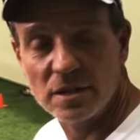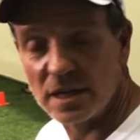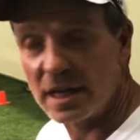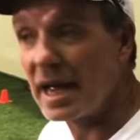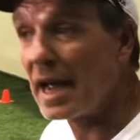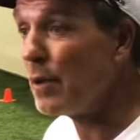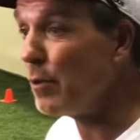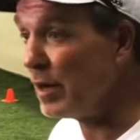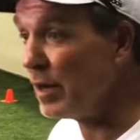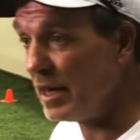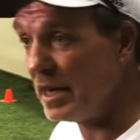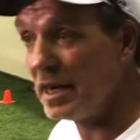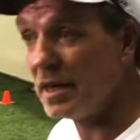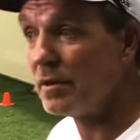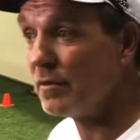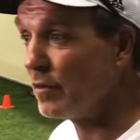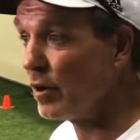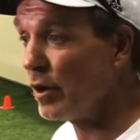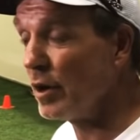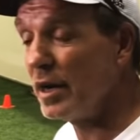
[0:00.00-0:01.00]
today. We did
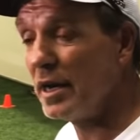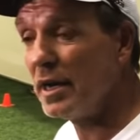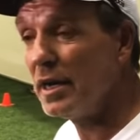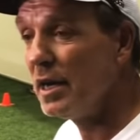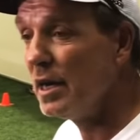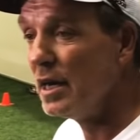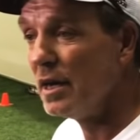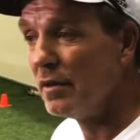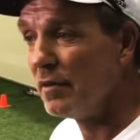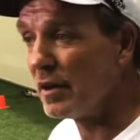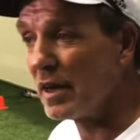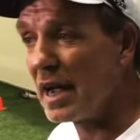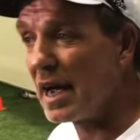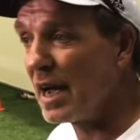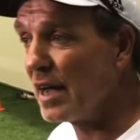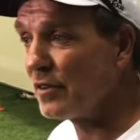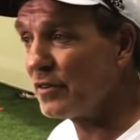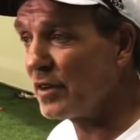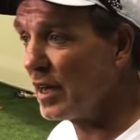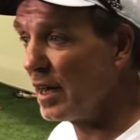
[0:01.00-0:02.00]
very. The
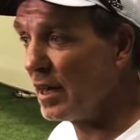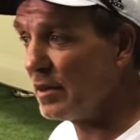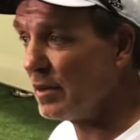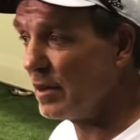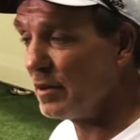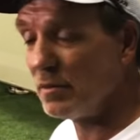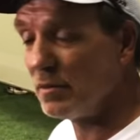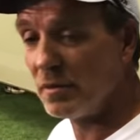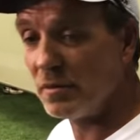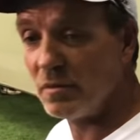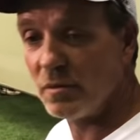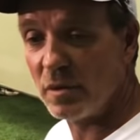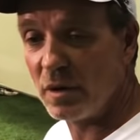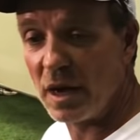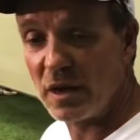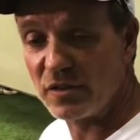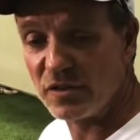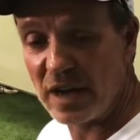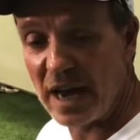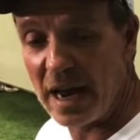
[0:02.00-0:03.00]
guys.
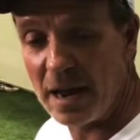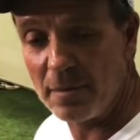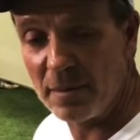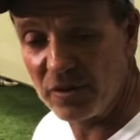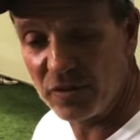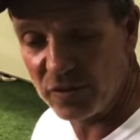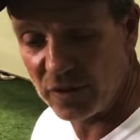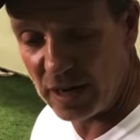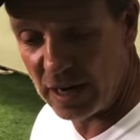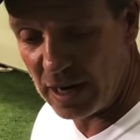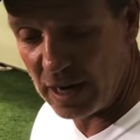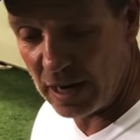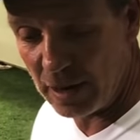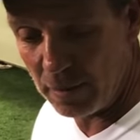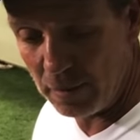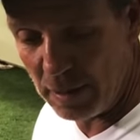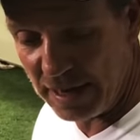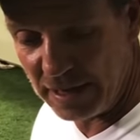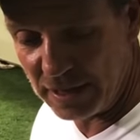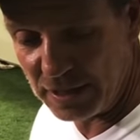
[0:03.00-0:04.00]
Assignments,
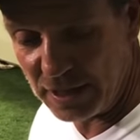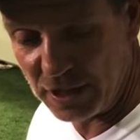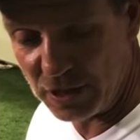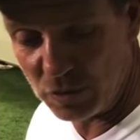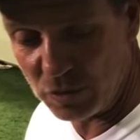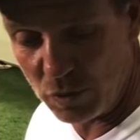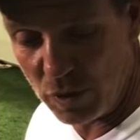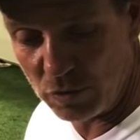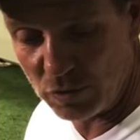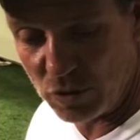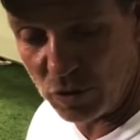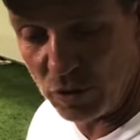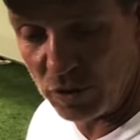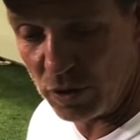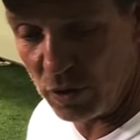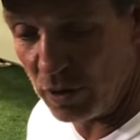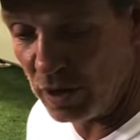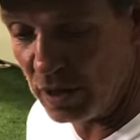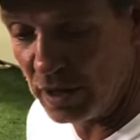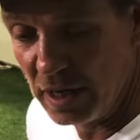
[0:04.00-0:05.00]
paying attention to what was
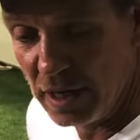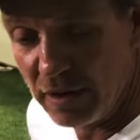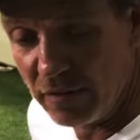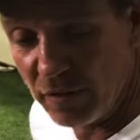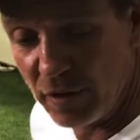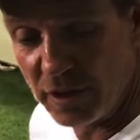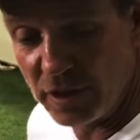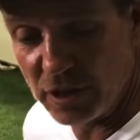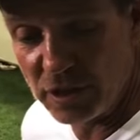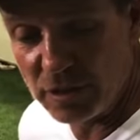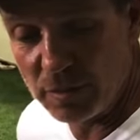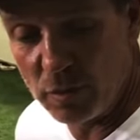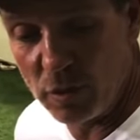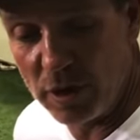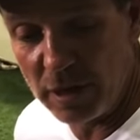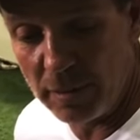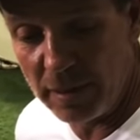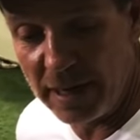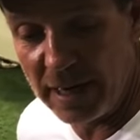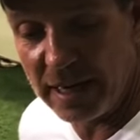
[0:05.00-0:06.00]
going on. Very
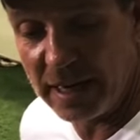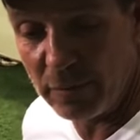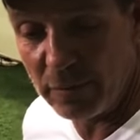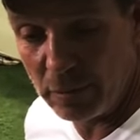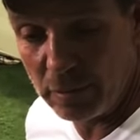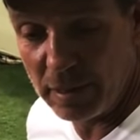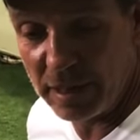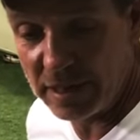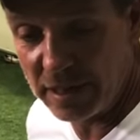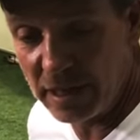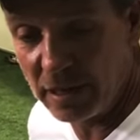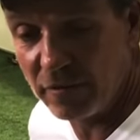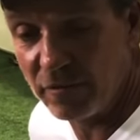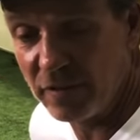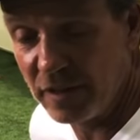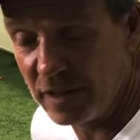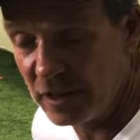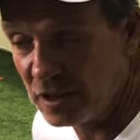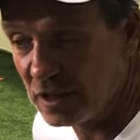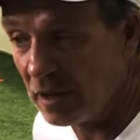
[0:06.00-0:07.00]
disappointing in the beginning. We picked it up and
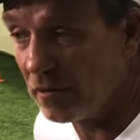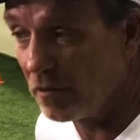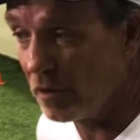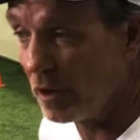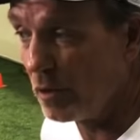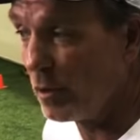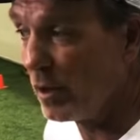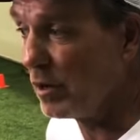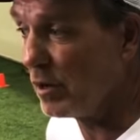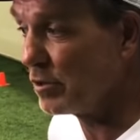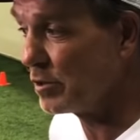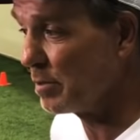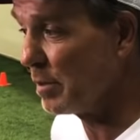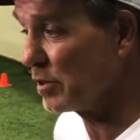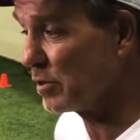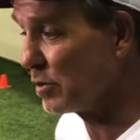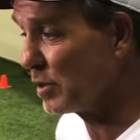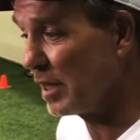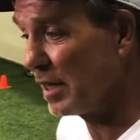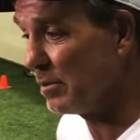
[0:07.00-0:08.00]
finished up very well in
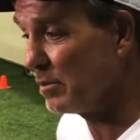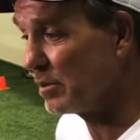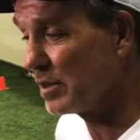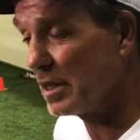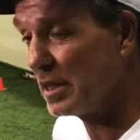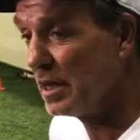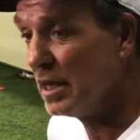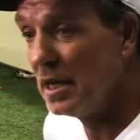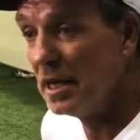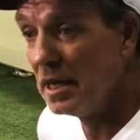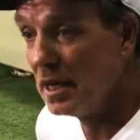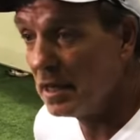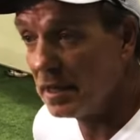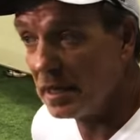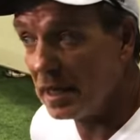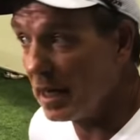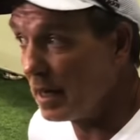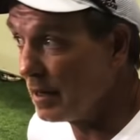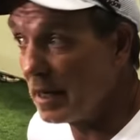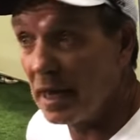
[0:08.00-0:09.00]
special teams, and
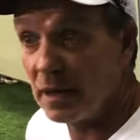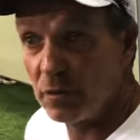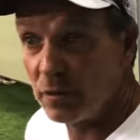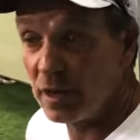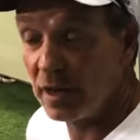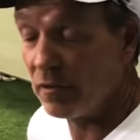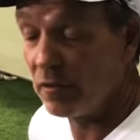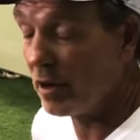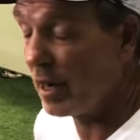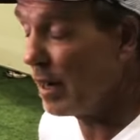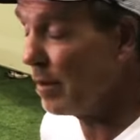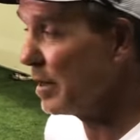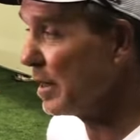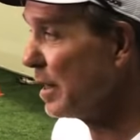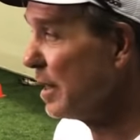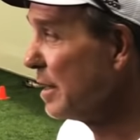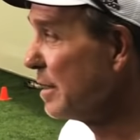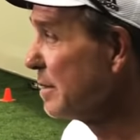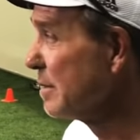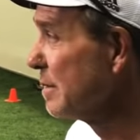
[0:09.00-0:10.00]
that'll never happen
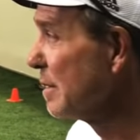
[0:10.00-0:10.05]
again,